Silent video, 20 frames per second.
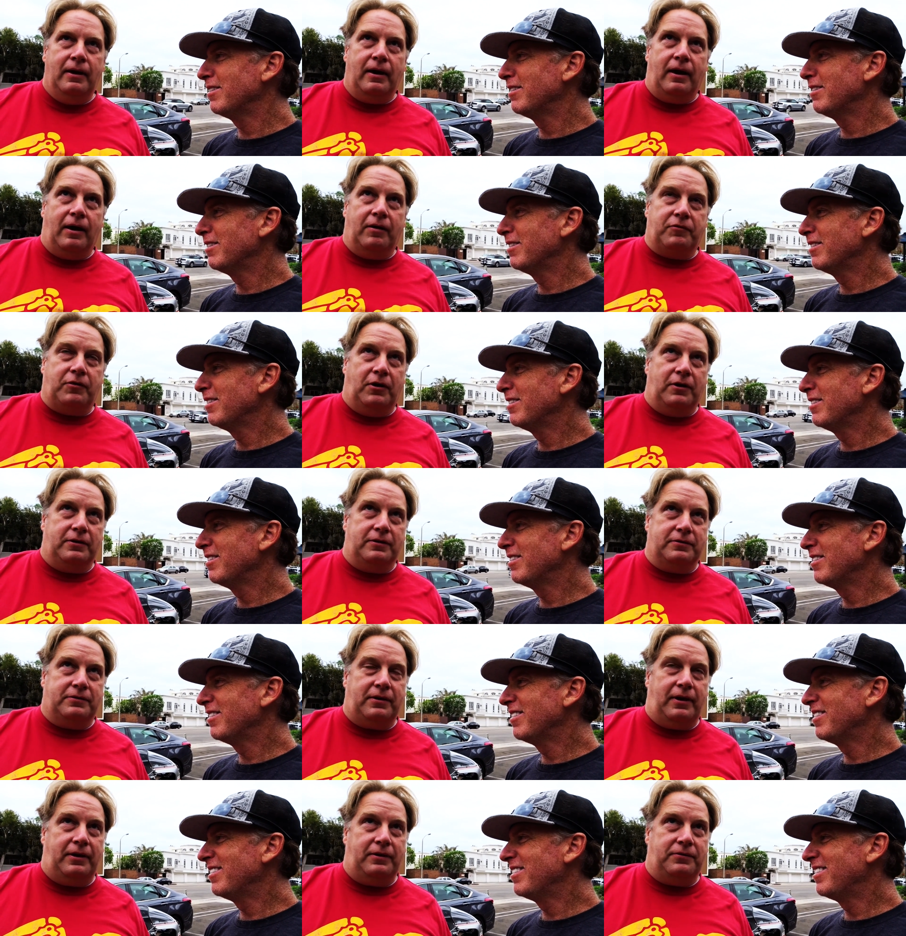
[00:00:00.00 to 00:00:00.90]
Speaker 1: I've gone to
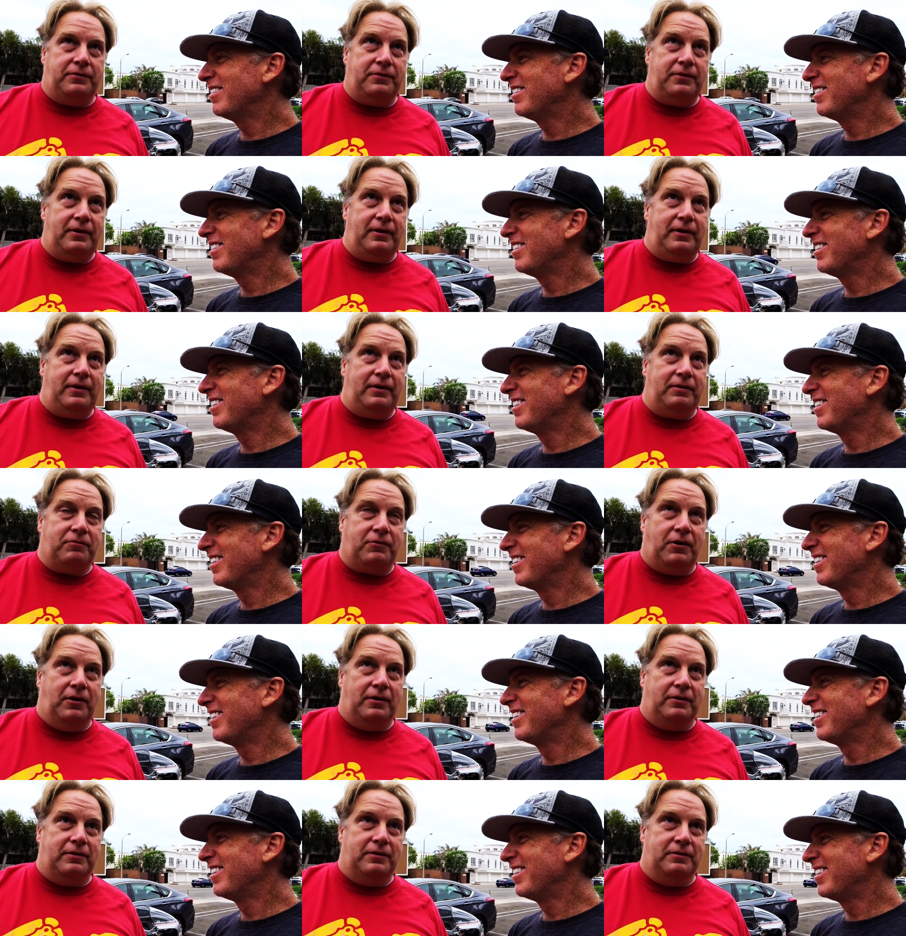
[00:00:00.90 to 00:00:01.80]
Tennessee, I've
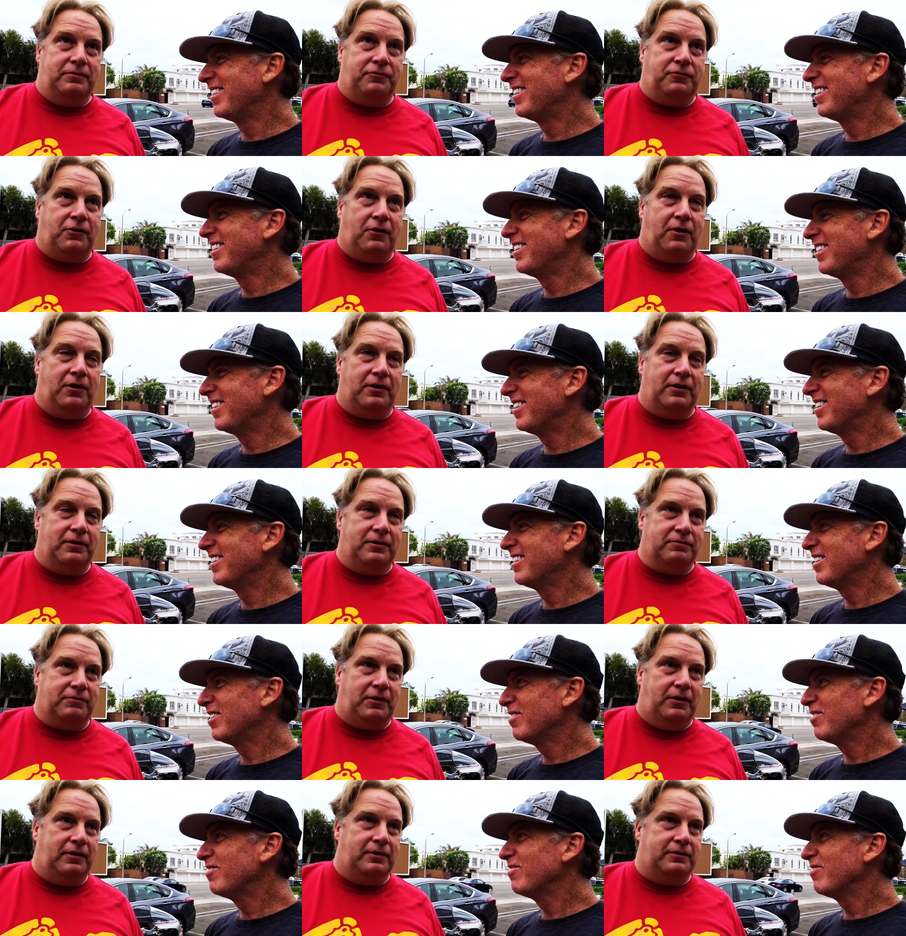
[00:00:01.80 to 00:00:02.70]
gone to Florida,
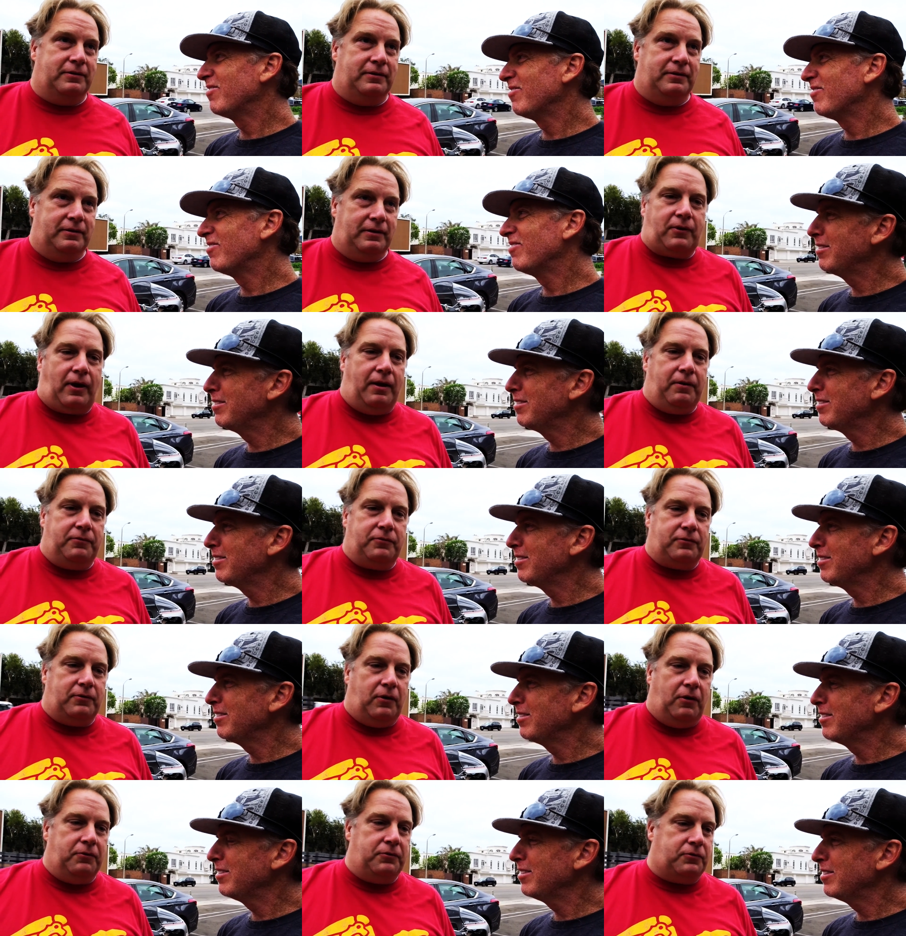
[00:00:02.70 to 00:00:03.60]
I've gone to... So I
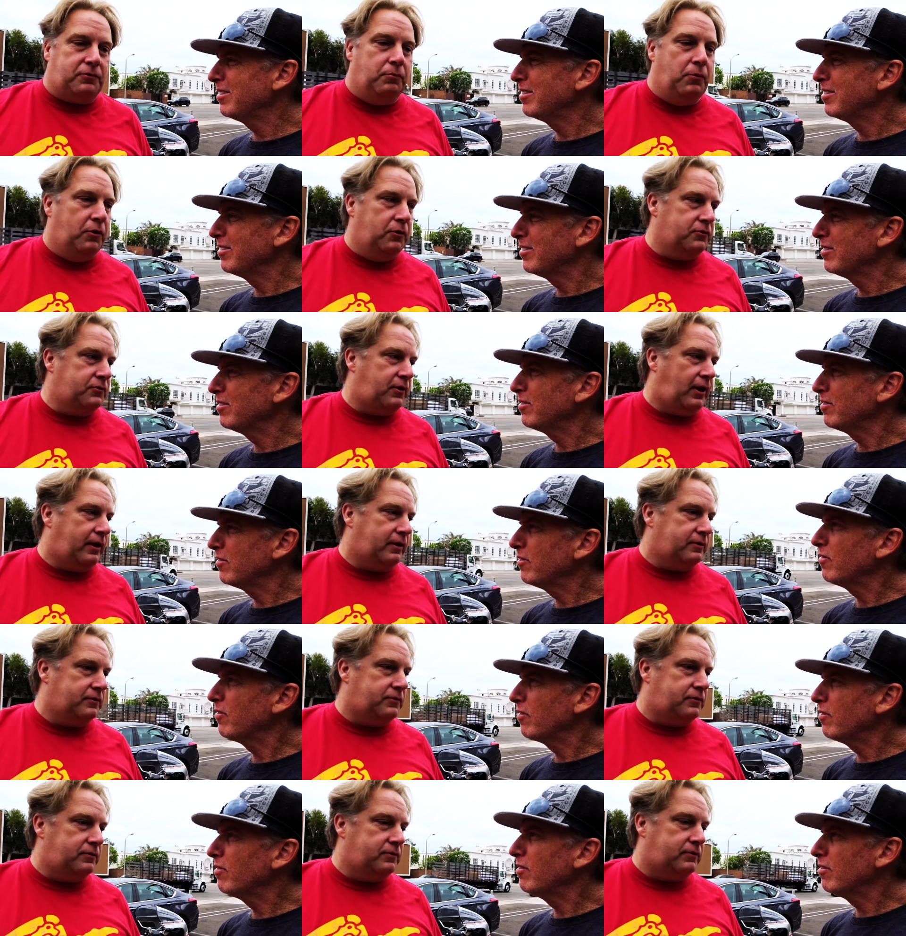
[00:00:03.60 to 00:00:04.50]
was always a
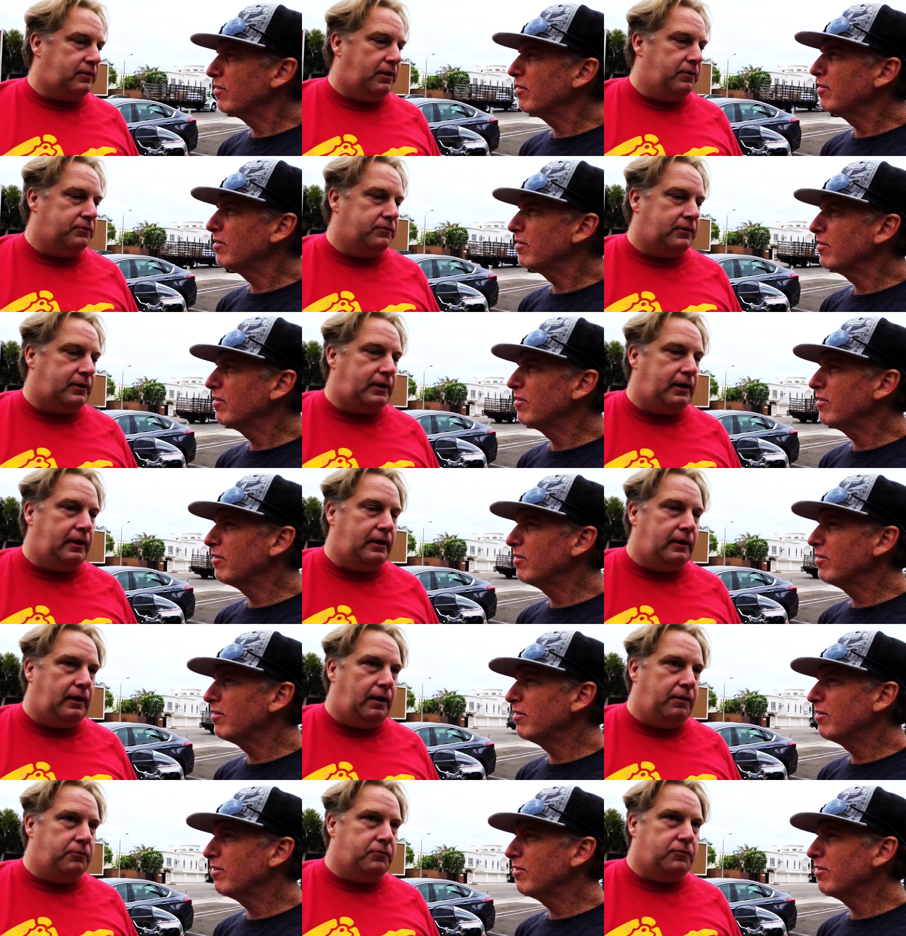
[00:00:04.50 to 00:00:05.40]
motorcyclist since I was a kid
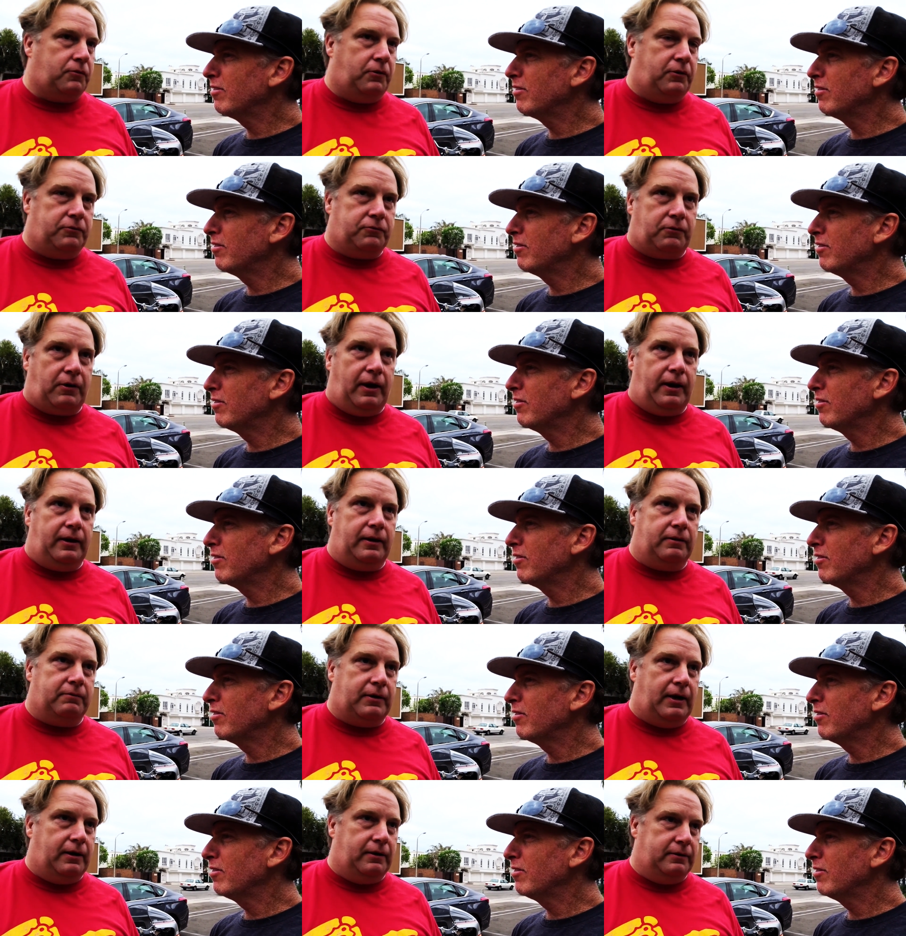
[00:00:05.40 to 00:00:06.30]
and I was always riding
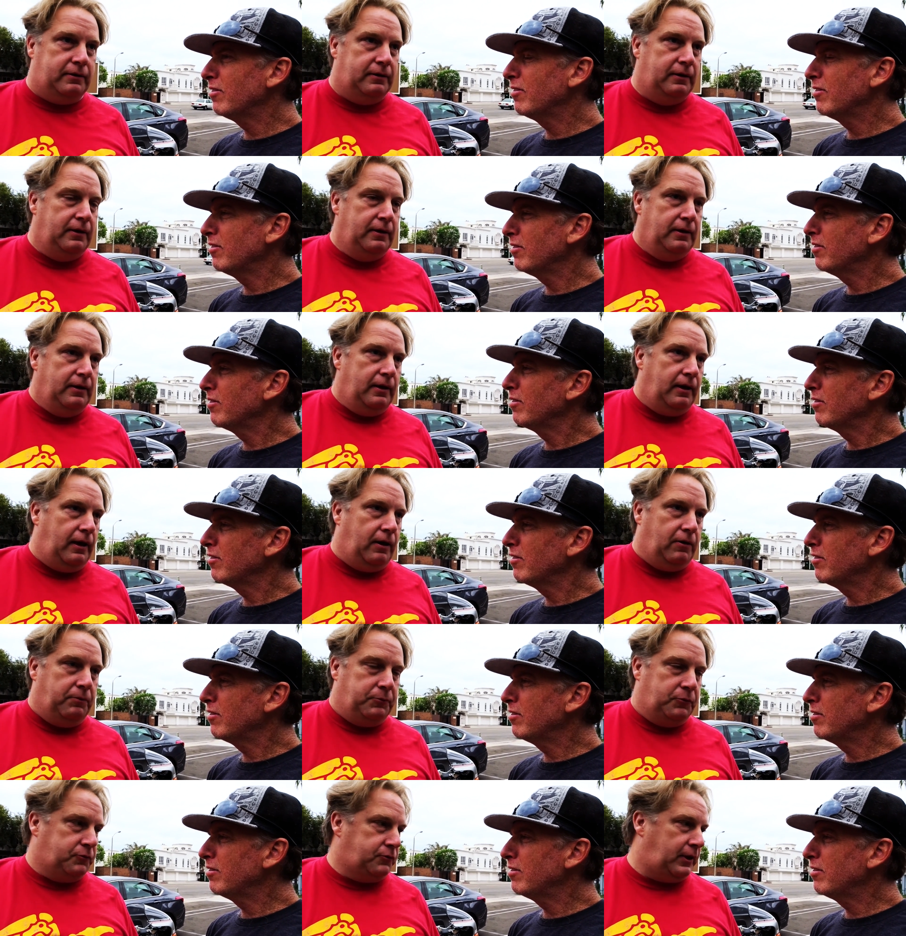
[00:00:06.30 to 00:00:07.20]
around
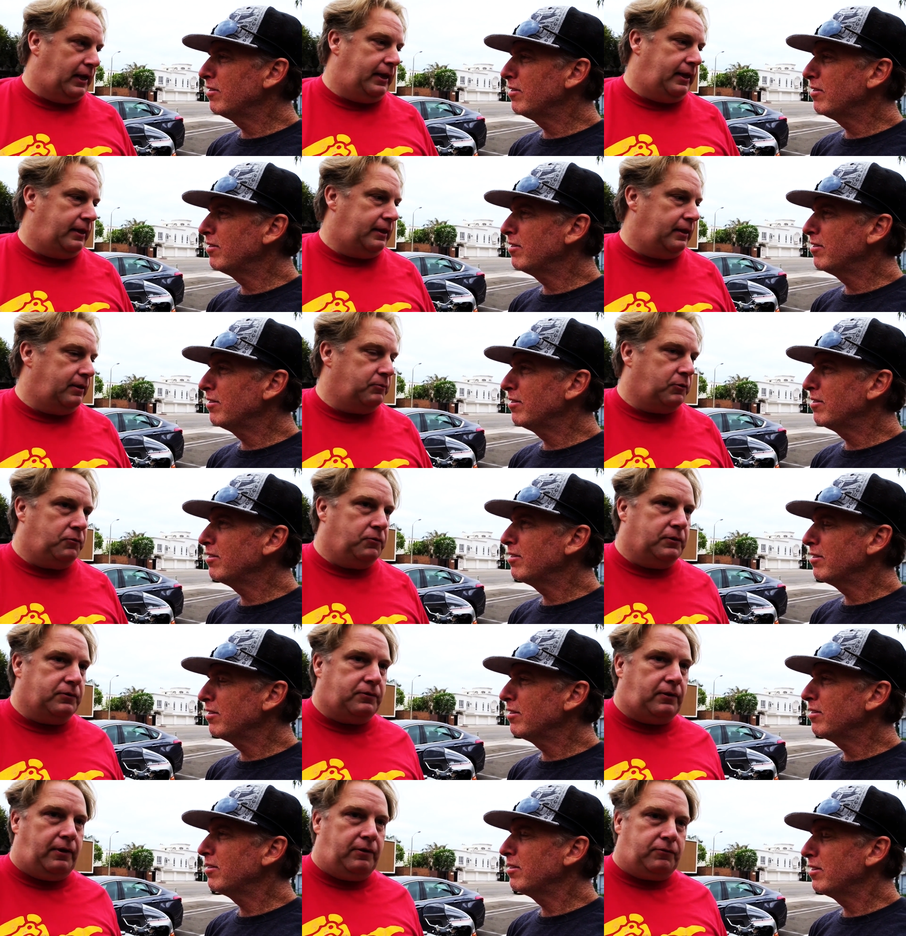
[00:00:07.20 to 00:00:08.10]
almost anything, but
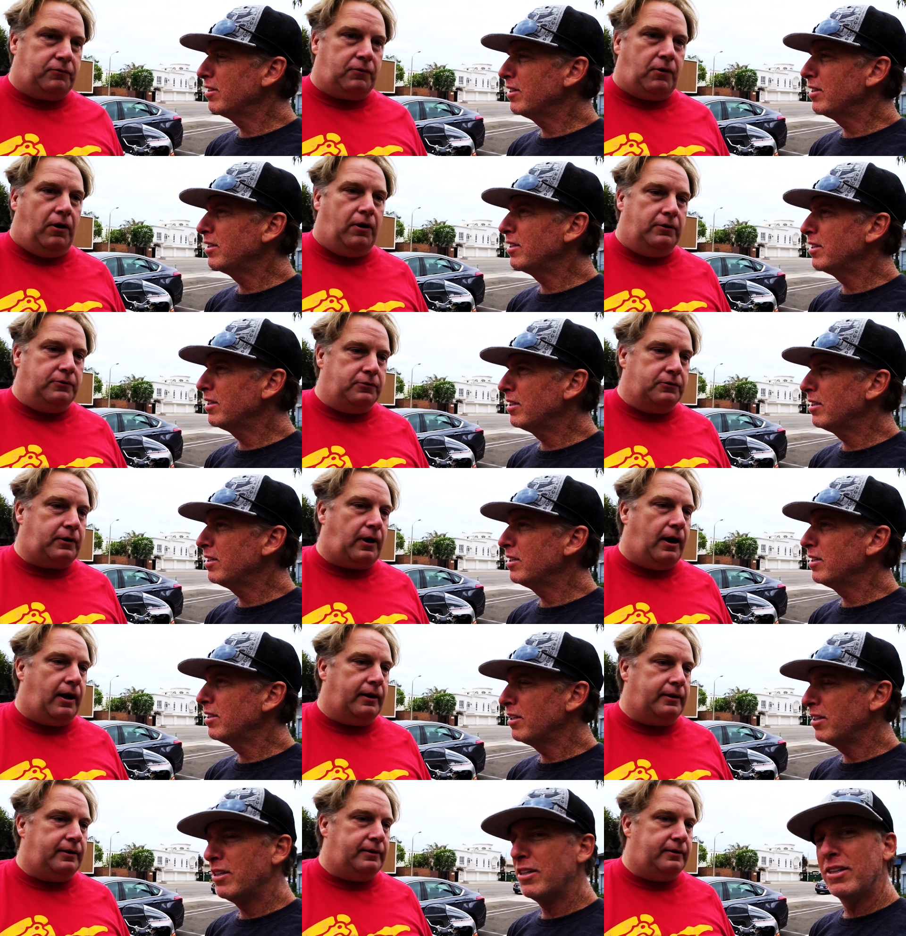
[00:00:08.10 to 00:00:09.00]
once I saw a
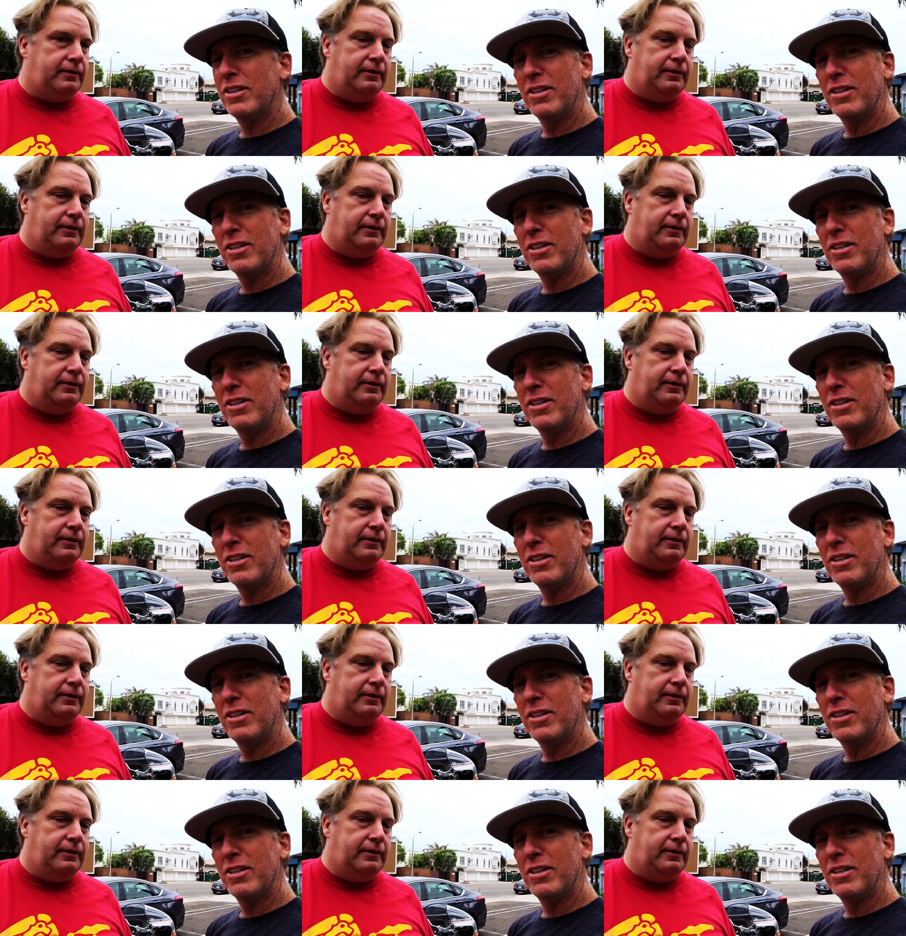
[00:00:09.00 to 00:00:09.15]
Ducati